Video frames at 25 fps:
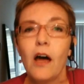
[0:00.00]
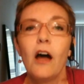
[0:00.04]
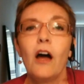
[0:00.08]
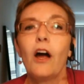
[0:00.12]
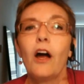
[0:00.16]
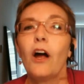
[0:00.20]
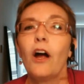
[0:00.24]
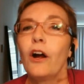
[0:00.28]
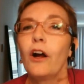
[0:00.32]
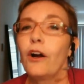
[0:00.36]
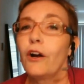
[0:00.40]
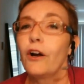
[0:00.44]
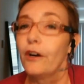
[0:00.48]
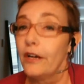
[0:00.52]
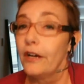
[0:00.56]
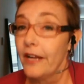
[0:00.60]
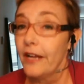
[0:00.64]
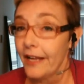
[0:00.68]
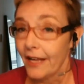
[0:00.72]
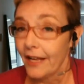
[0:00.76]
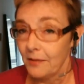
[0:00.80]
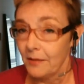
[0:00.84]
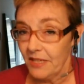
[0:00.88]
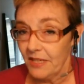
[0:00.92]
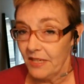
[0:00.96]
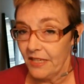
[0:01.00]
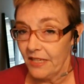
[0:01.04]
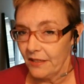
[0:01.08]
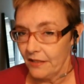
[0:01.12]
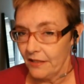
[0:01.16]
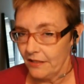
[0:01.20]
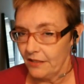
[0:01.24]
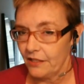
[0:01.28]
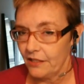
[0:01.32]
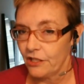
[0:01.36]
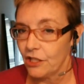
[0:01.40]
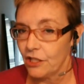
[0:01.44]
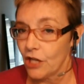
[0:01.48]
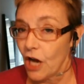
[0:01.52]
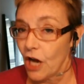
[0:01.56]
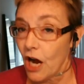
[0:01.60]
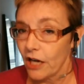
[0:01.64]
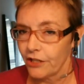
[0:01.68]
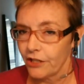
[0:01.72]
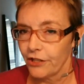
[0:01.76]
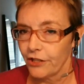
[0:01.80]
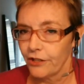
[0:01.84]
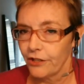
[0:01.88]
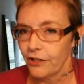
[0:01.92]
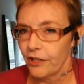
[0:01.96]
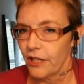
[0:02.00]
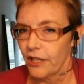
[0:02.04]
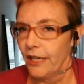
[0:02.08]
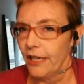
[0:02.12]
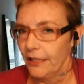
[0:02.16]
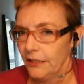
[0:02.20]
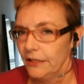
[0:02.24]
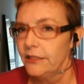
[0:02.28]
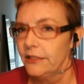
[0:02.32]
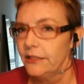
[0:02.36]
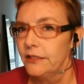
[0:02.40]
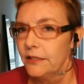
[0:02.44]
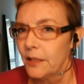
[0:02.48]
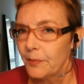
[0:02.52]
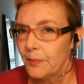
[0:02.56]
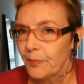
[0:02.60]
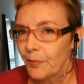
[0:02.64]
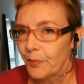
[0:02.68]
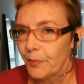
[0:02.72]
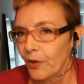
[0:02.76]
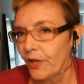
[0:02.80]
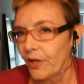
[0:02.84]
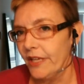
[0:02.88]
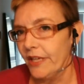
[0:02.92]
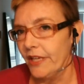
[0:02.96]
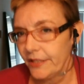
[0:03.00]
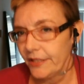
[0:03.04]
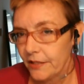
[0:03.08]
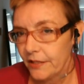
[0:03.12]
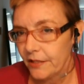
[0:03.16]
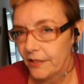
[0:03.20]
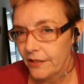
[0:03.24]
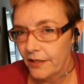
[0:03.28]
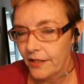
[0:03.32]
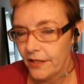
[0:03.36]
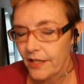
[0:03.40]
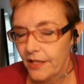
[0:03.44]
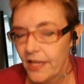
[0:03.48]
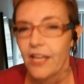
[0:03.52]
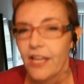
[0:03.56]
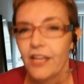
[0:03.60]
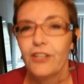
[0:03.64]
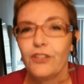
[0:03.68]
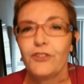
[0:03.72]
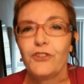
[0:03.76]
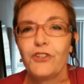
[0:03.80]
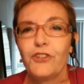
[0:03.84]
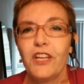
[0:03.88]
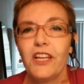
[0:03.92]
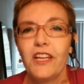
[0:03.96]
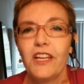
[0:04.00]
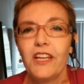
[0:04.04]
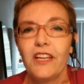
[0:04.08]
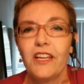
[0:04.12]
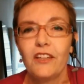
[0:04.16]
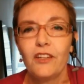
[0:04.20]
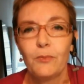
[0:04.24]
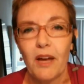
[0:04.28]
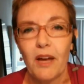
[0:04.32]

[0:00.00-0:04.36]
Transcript: Her name is Dr. Ellen Britt. She is my